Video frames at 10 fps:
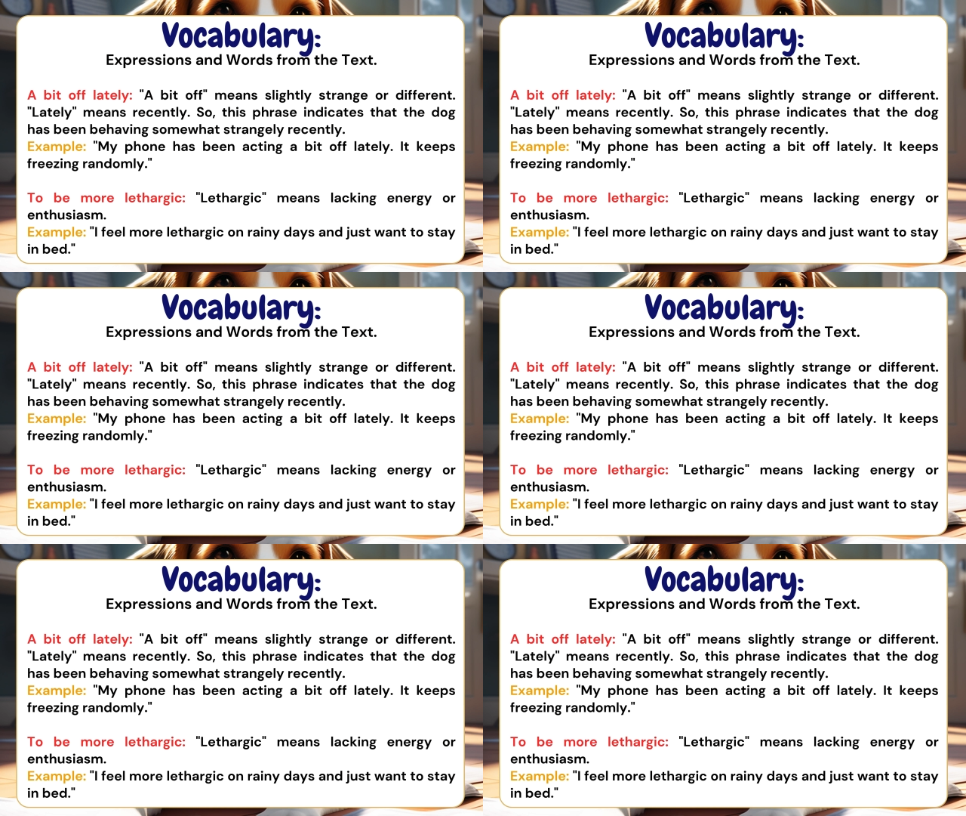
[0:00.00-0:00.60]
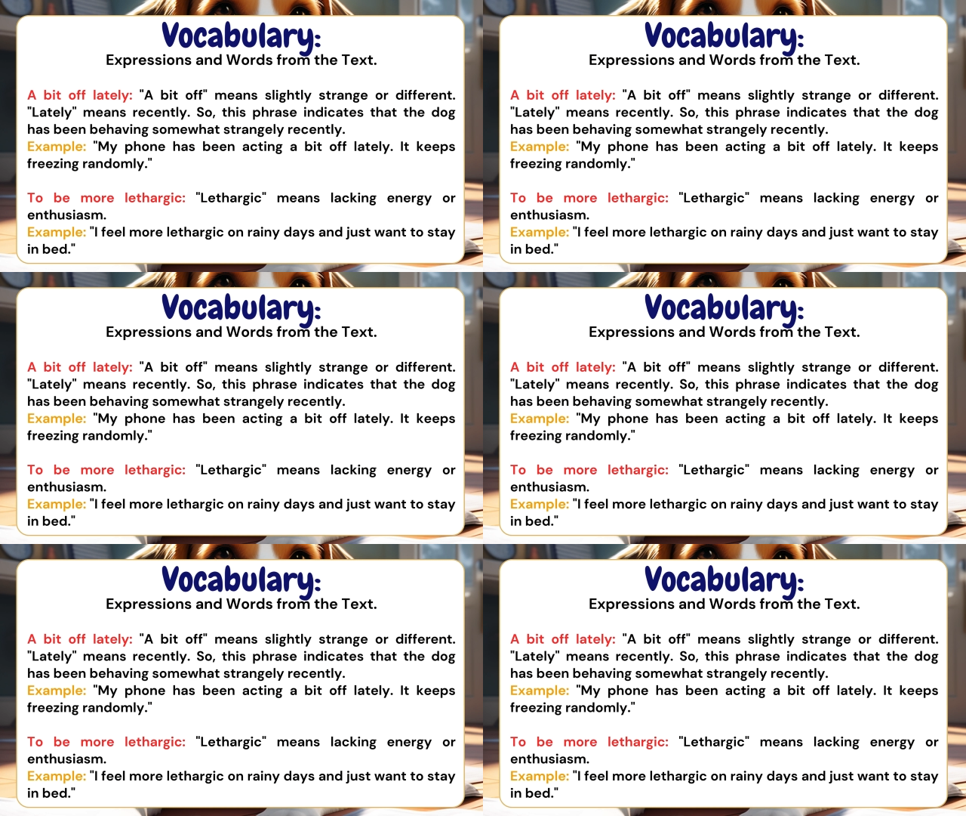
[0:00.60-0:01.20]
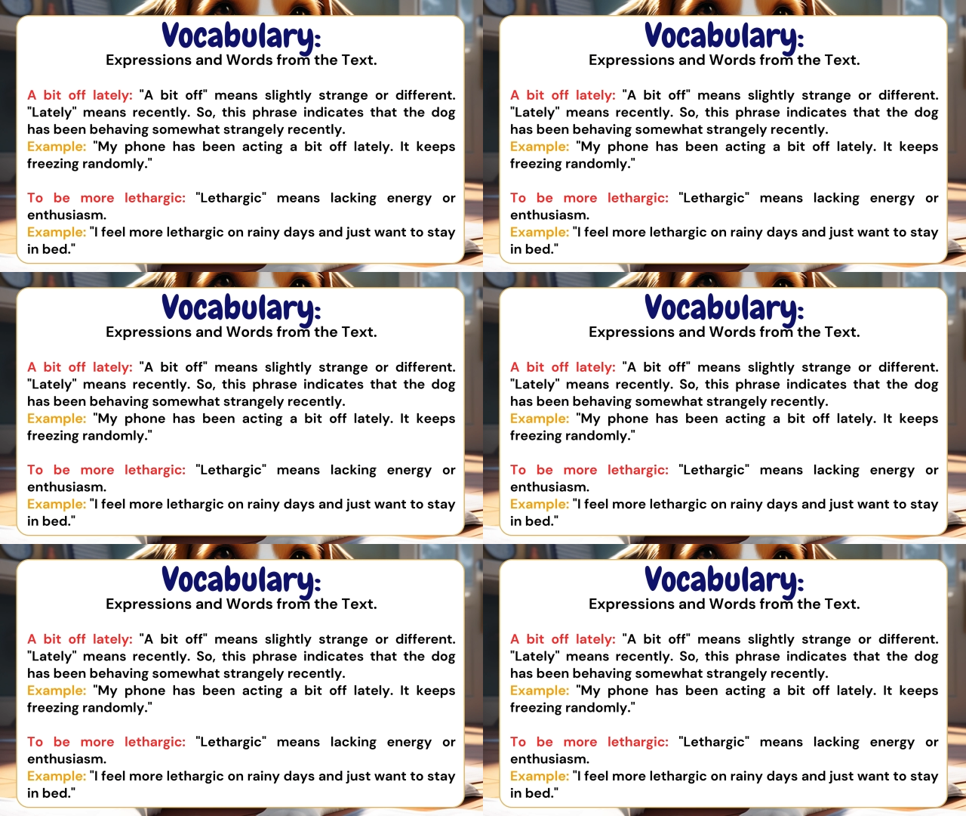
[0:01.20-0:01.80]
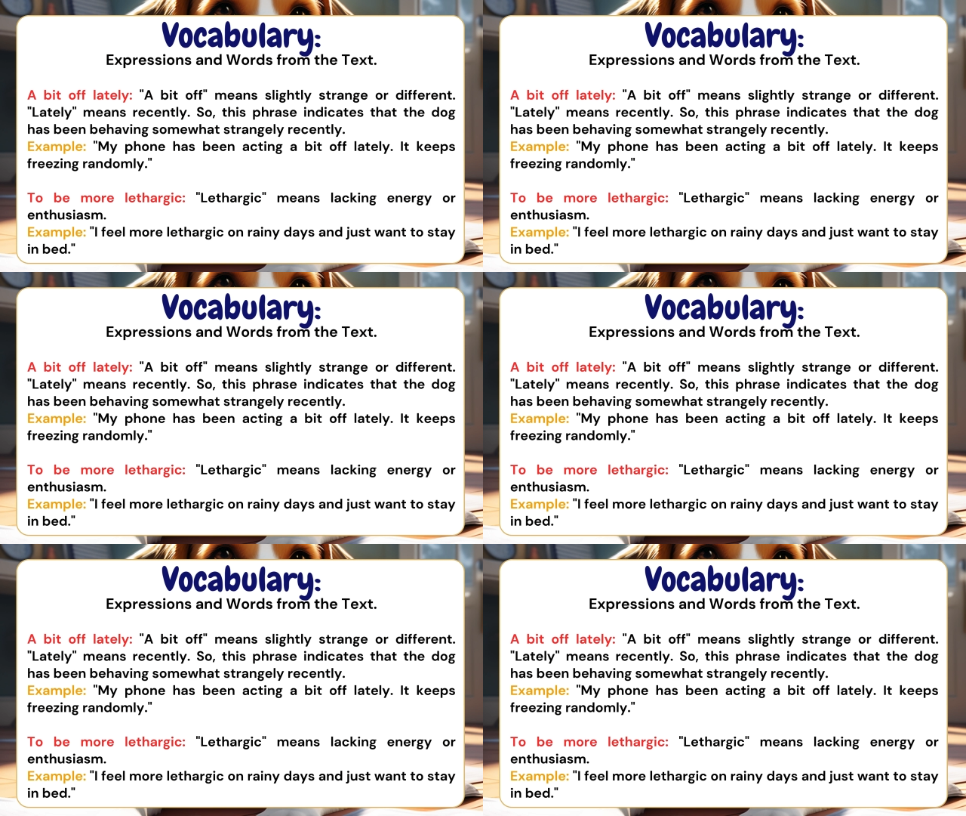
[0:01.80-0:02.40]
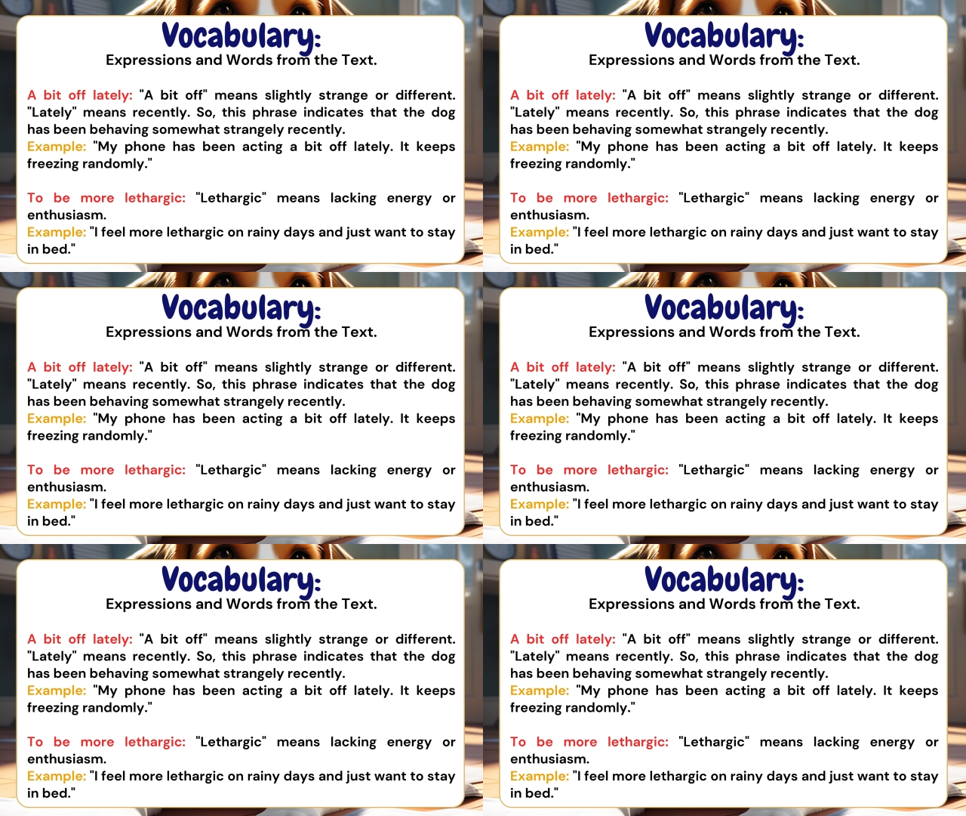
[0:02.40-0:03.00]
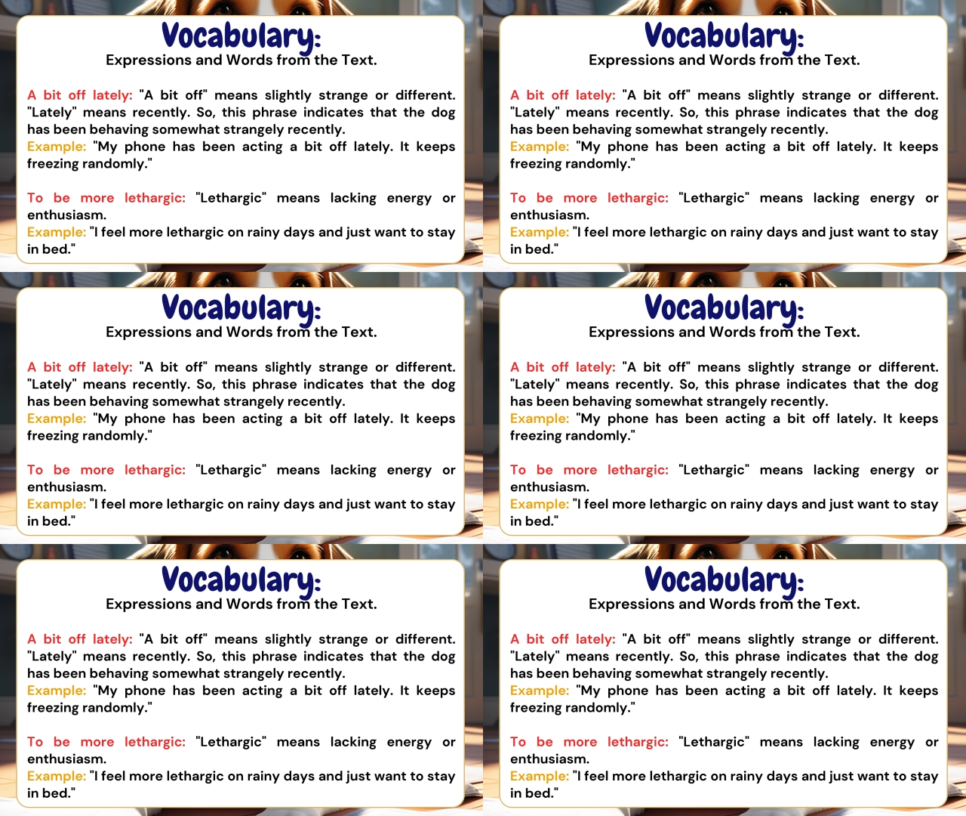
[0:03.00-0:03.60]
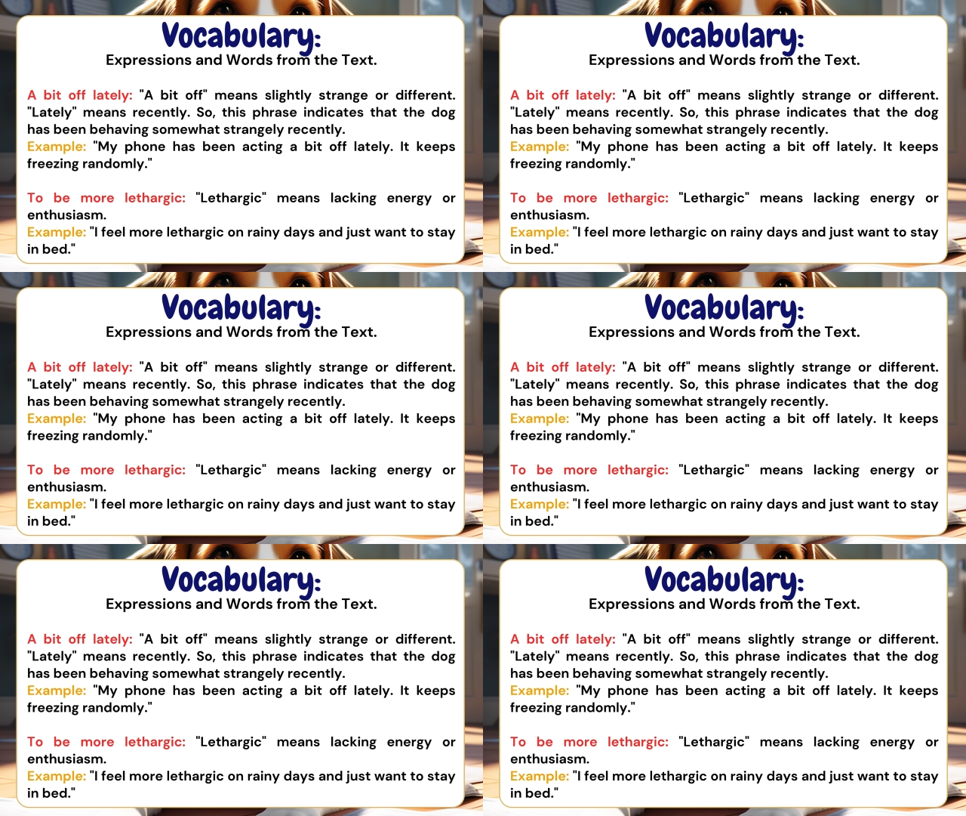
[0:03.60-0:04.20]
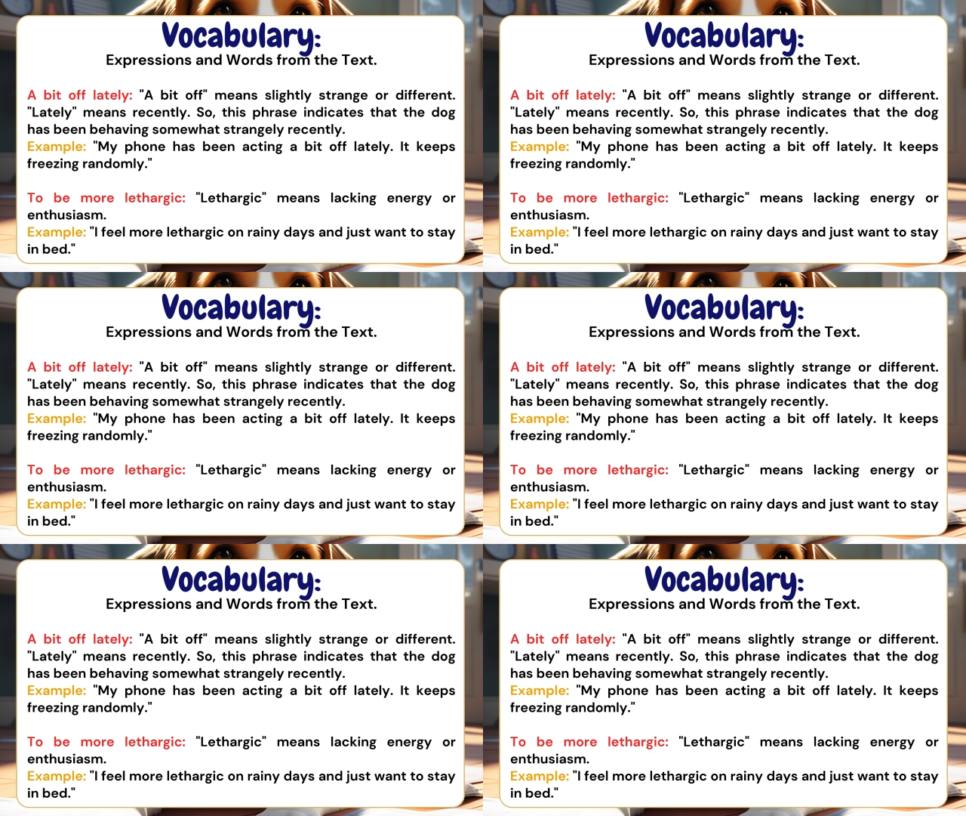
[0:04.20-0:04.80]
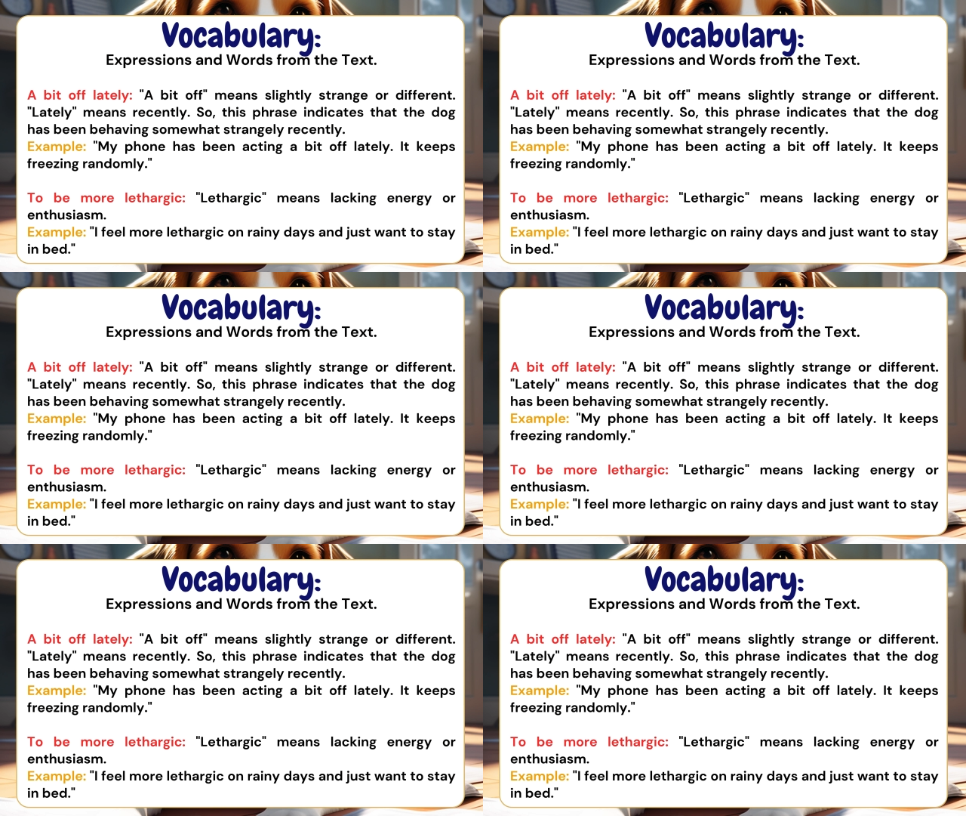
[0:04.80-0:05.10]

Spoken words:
(no speaker visible)